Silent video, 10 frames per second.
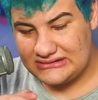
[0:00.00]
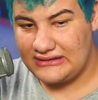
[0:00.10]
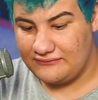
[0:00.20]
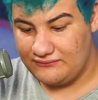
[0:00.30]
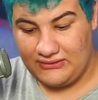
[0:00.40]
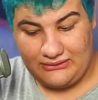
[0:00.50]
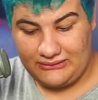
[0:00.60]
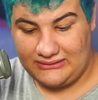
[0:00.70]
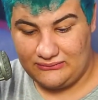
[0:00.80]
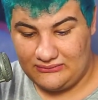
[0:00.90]
Like
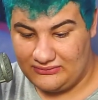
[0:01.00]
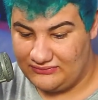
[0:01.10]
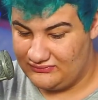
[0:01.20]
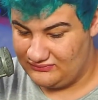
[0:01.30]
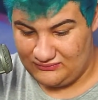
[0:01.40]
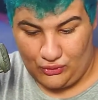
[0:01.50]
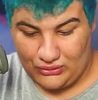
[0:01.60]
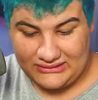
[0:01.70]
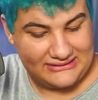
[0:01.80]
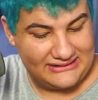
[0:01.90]
very
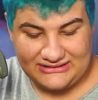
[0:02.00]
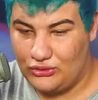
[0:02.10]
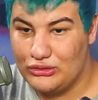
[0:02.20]
old. This thing's older